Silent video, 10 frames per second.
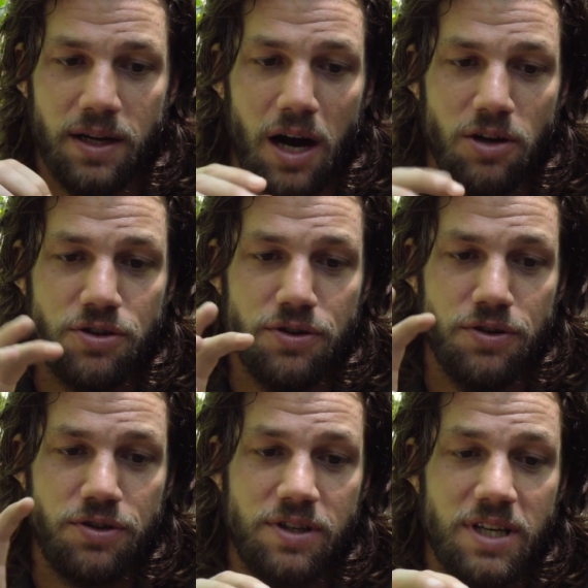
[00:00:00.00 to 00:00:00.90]
Now,
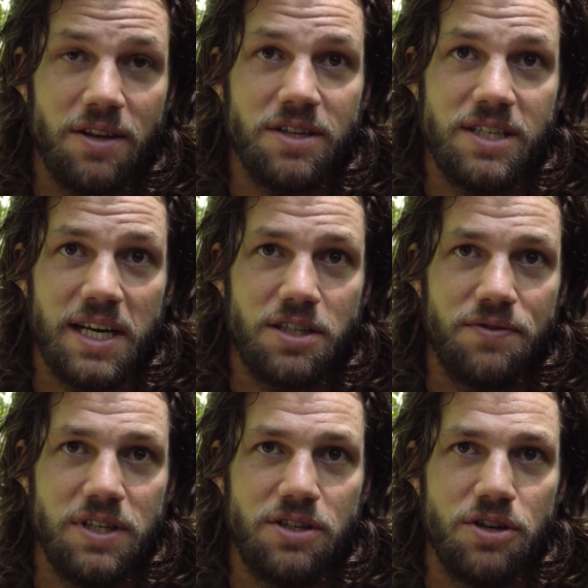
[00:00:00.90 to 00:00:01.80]
to, to tell the sex of
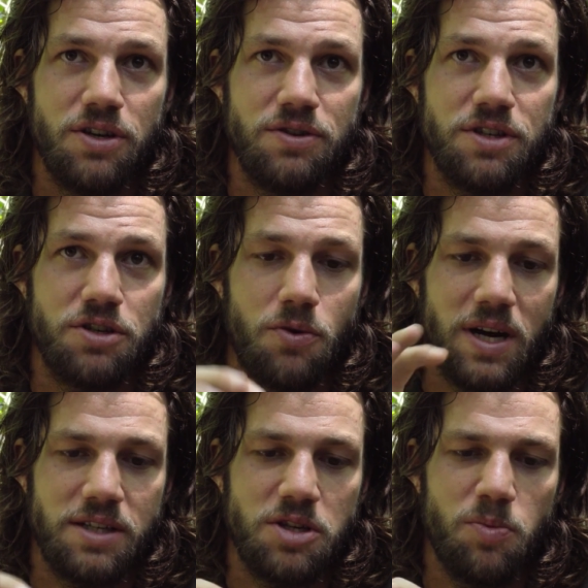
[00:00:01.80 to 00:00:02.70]
these turtles is
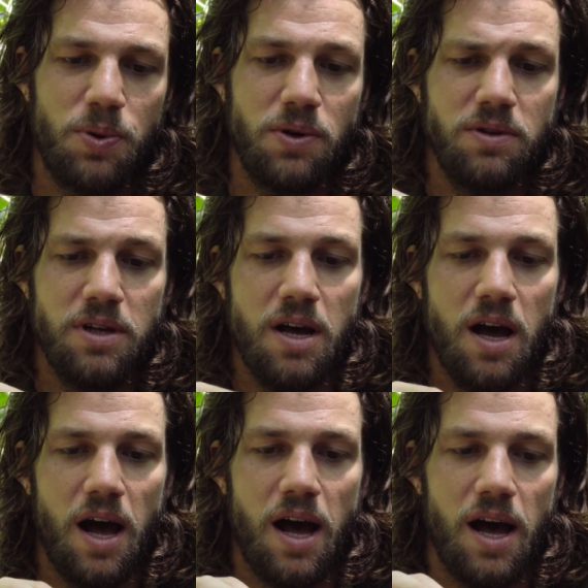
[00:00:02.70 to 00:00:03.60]
quite simple.
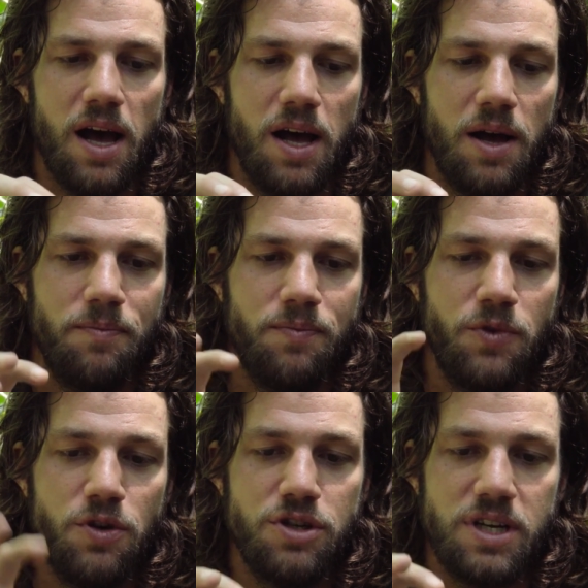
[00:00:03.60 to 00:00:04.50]
Um,
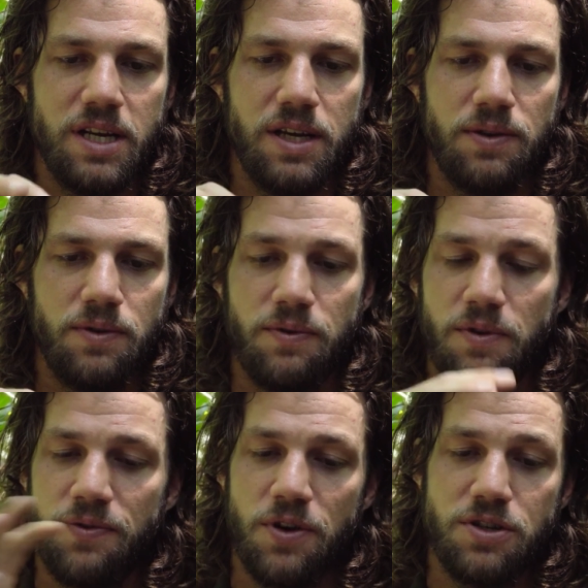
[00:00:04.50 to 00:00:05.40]
usually, the,
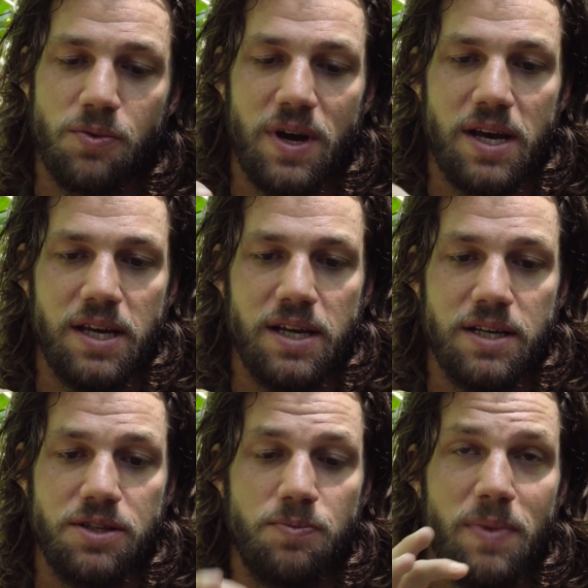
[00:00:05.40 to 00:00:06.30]
the first way is